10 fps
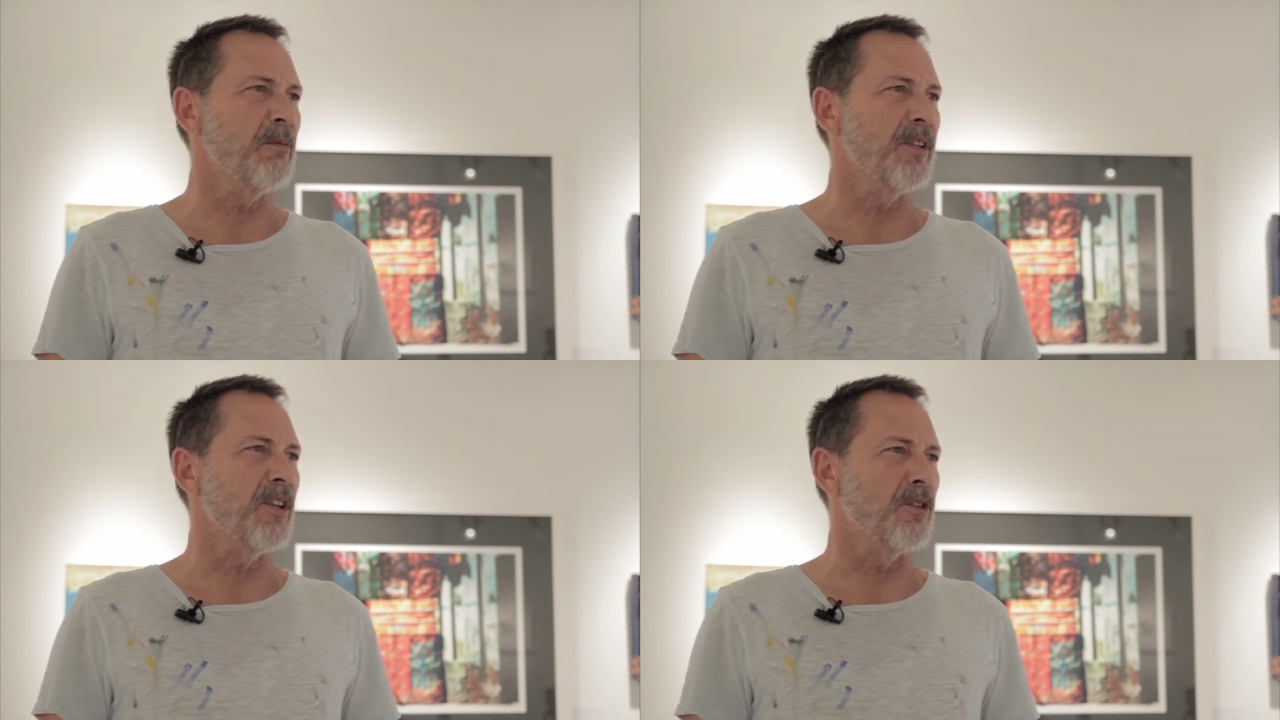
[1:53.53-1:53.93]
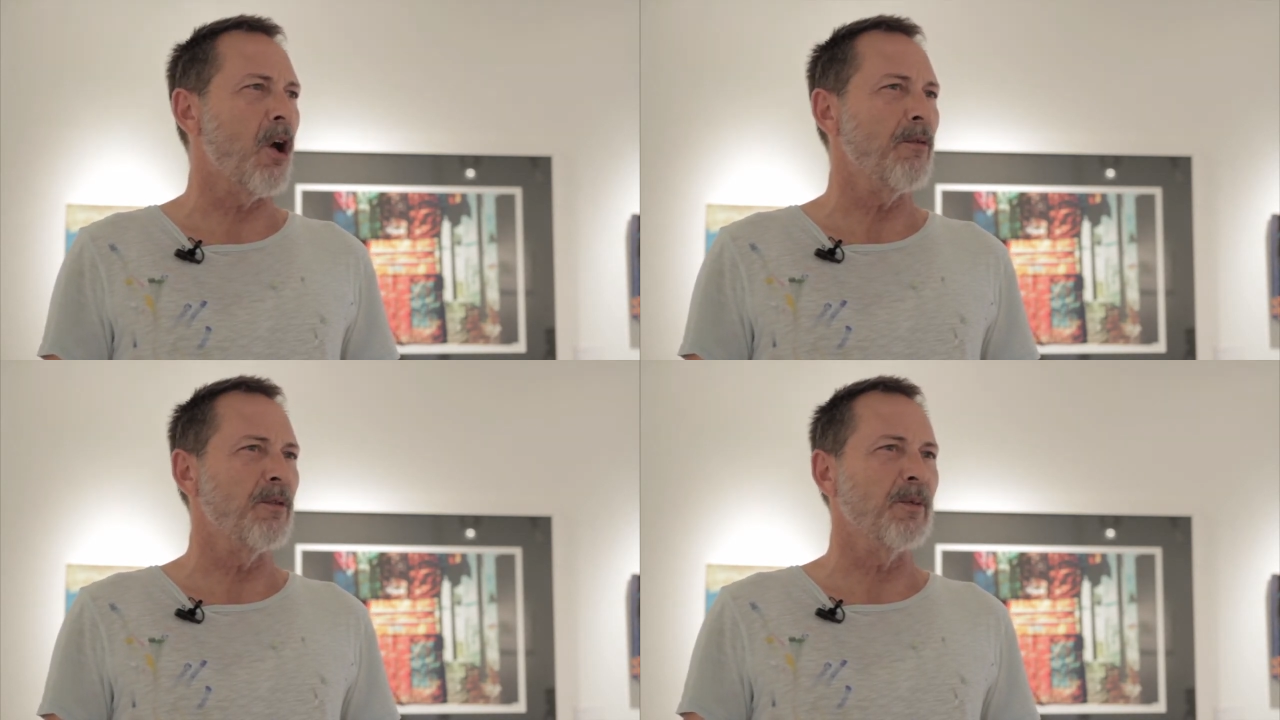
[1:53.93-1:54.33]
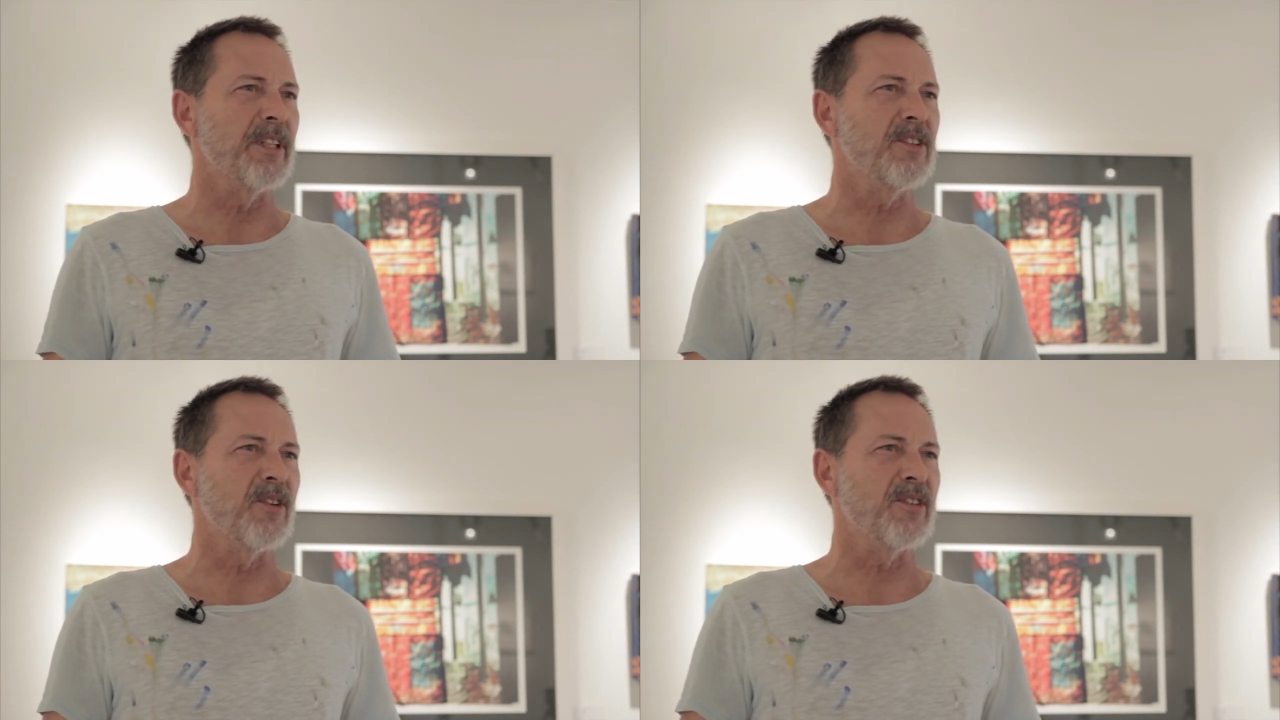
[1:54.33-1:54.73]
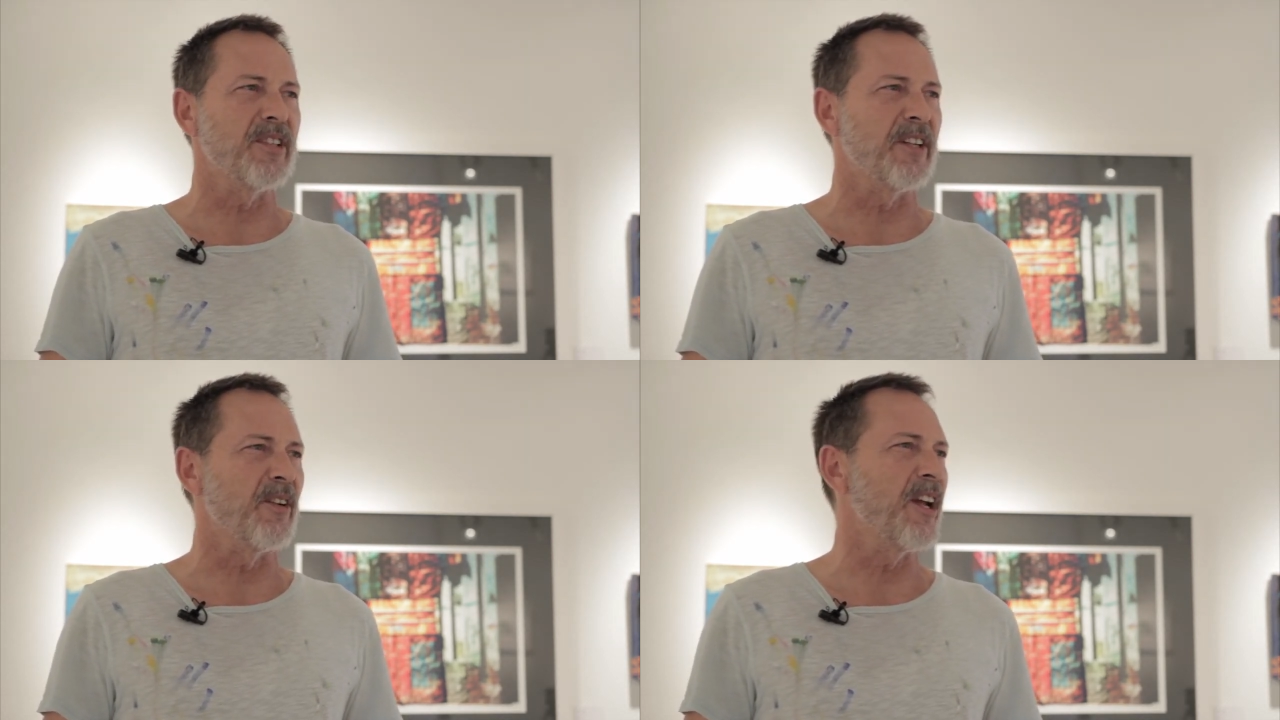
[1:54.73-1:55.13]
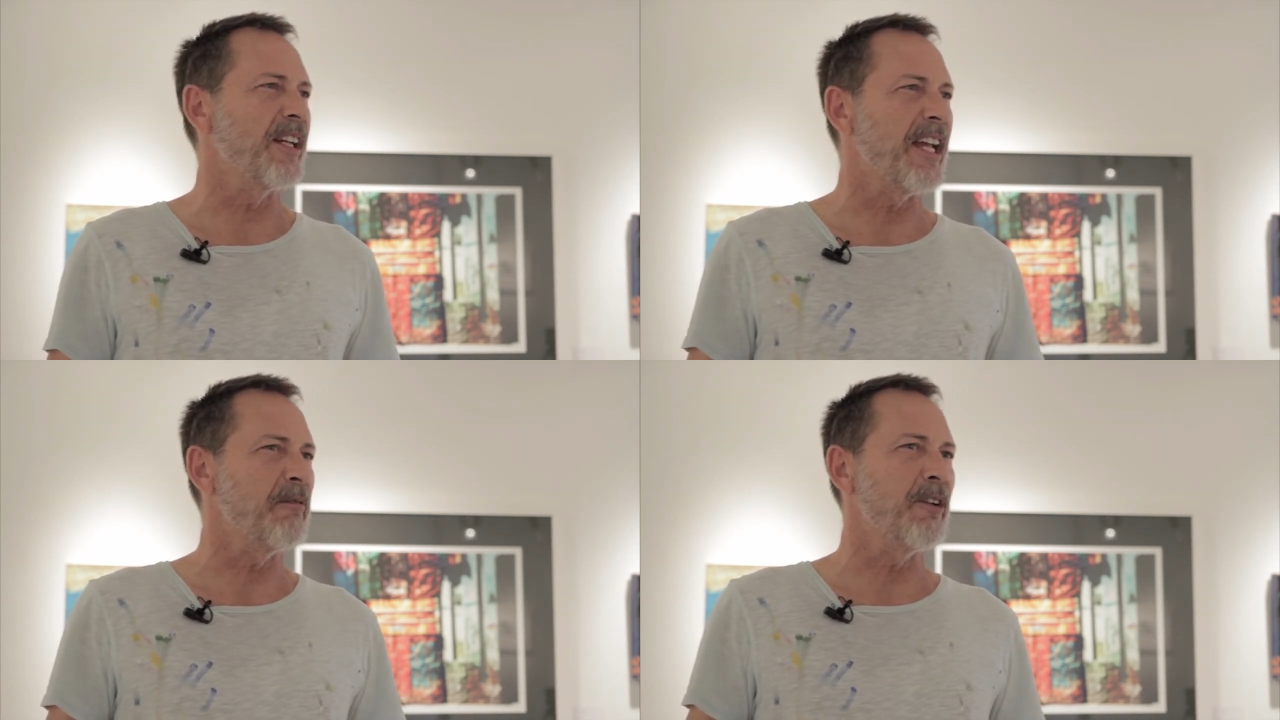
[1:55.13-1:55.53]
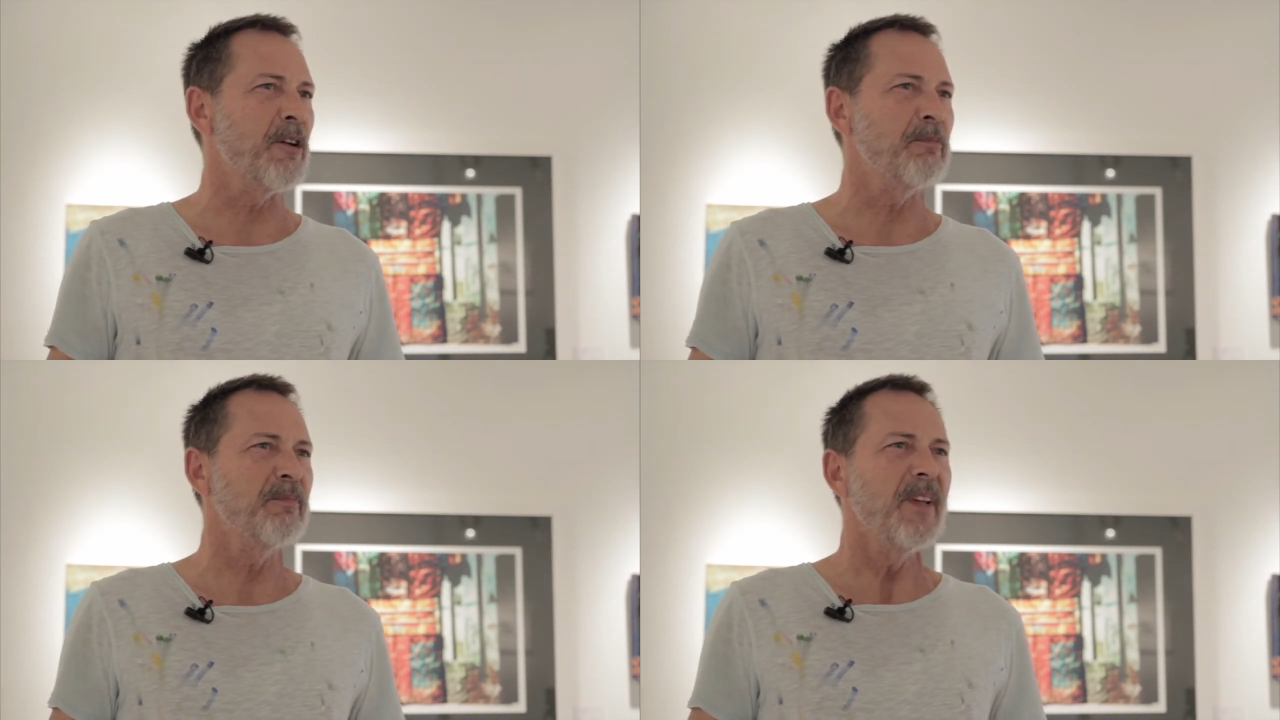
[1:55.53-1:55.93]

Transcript: with the Dolphin Research Center, and I gave up.